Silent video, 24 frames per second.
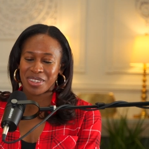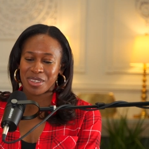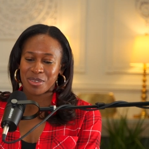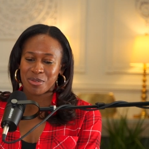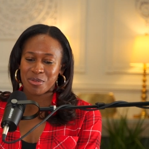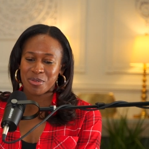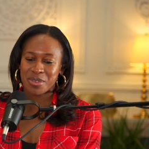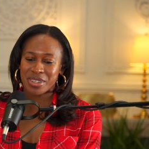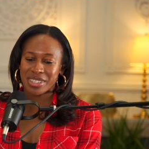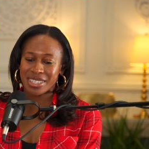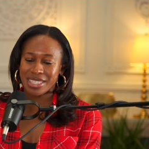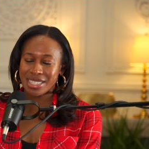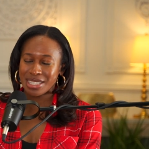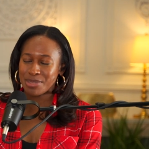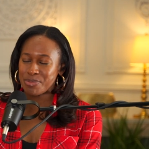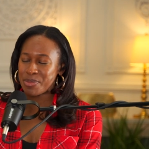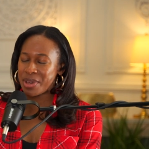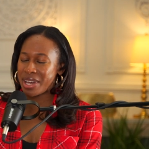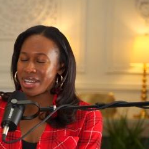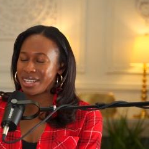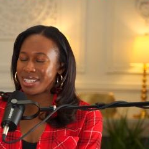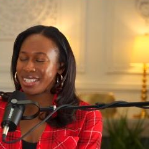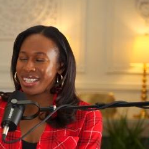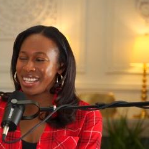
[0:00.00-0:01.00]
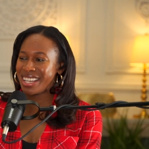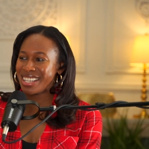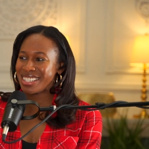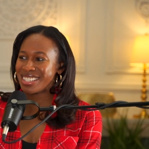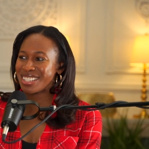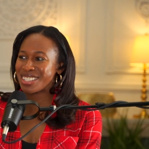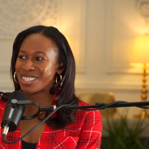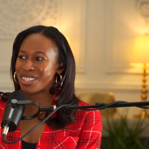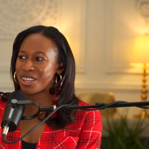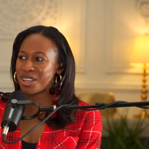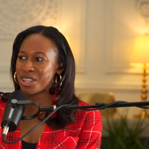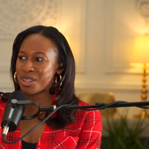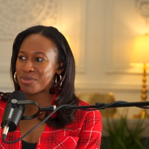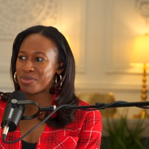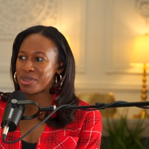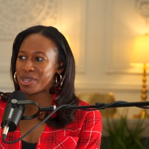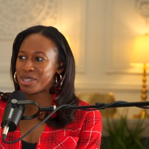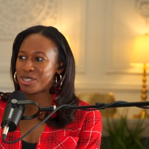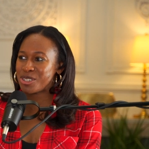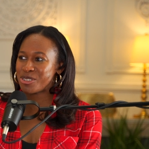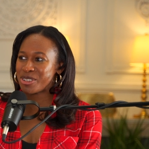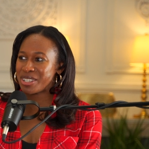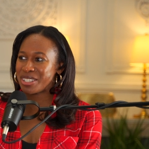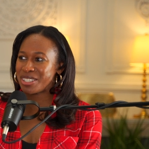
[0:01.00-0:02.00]
Well, this podcast is all
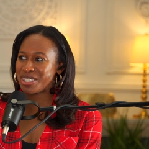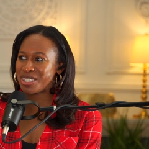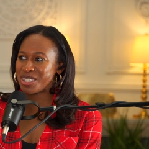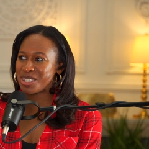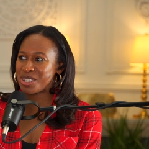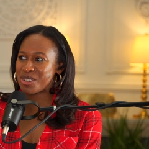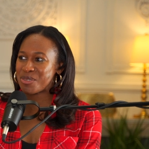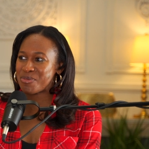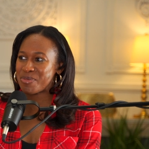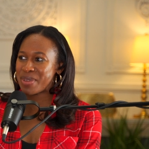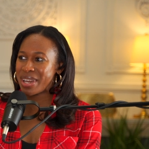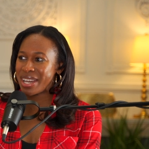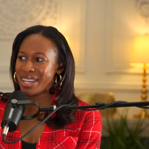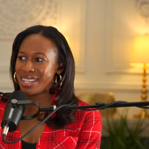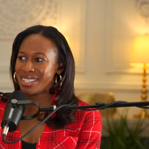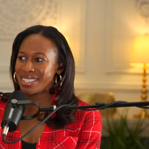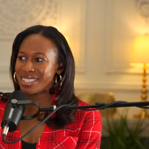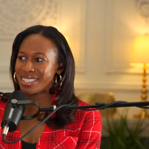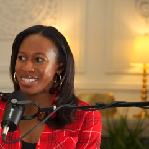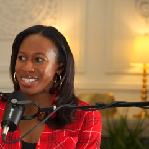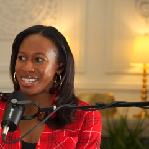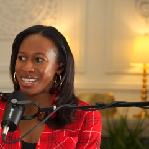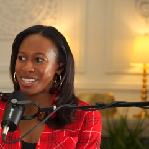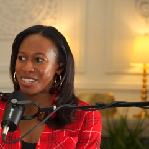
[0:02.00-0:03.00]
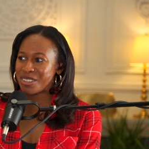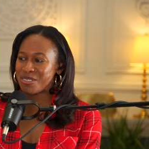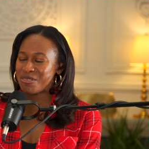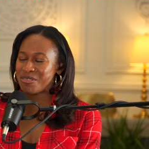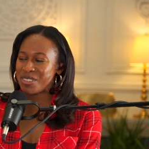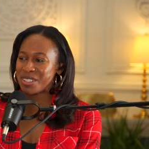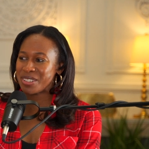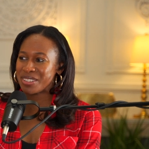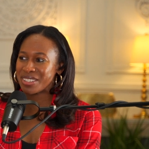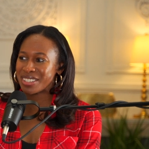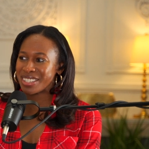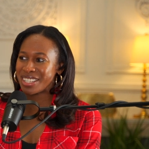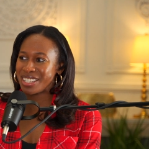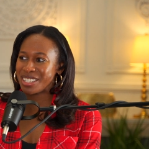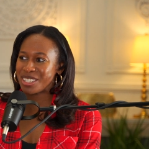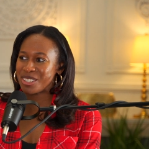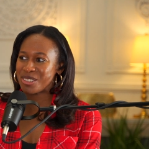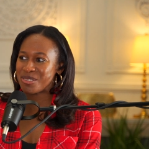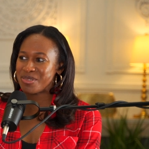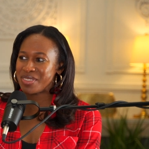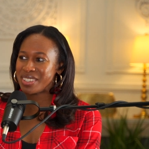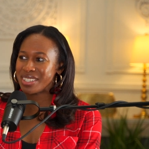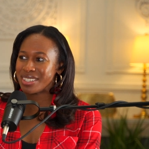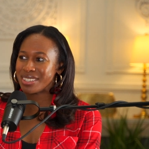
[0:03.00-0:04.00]
about trusting your magic, and it feels like
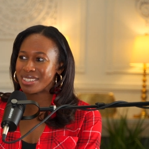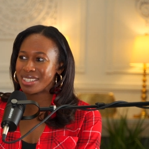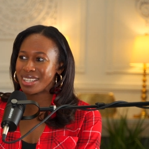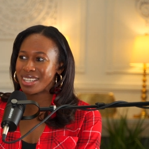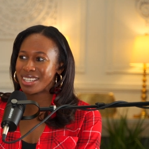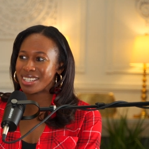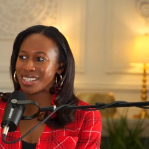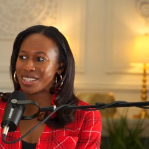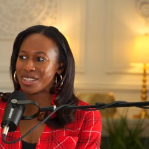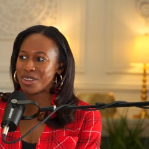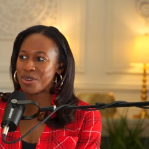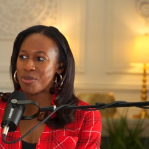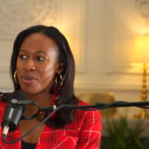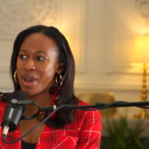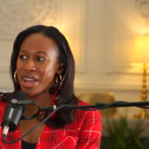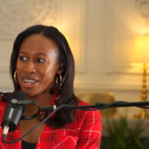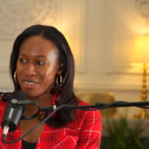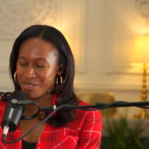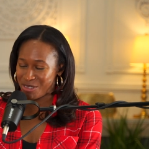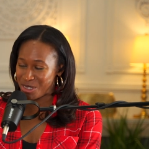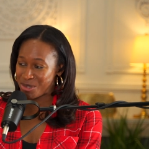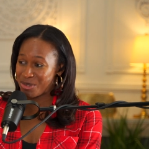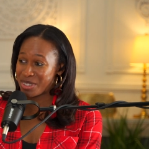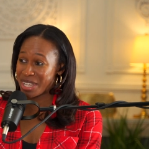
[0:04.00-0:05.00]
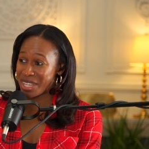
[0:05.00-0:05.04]
you've done that quite a few